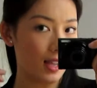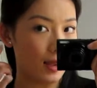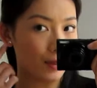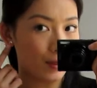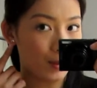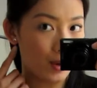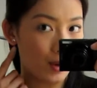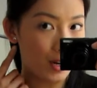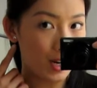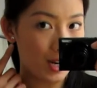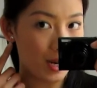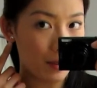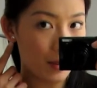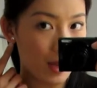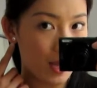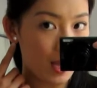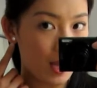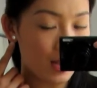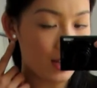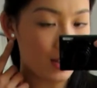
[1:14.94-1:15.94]
I'm wearing
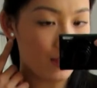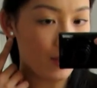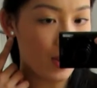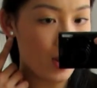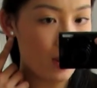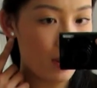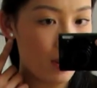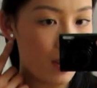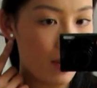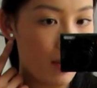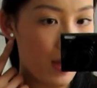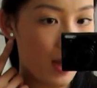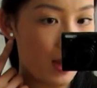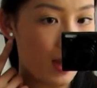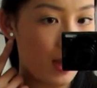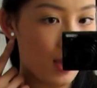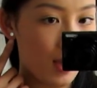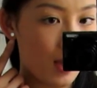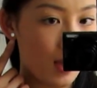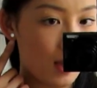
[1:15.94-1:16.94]
my Dafyne Me
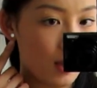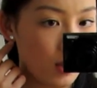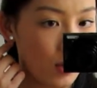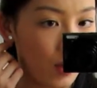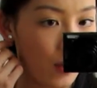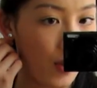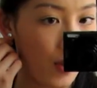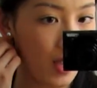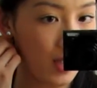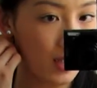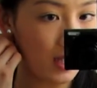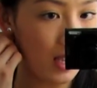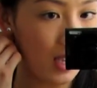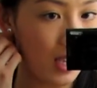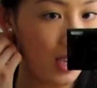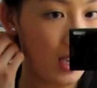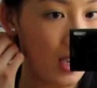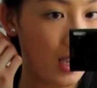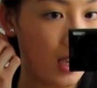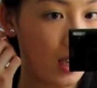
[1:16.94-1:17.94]
Bella
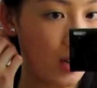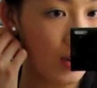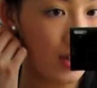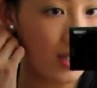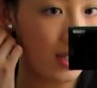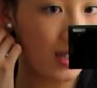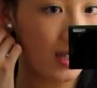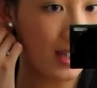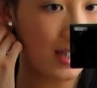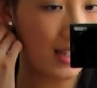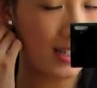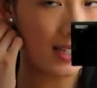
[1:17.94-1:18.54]
Swarovski Crystal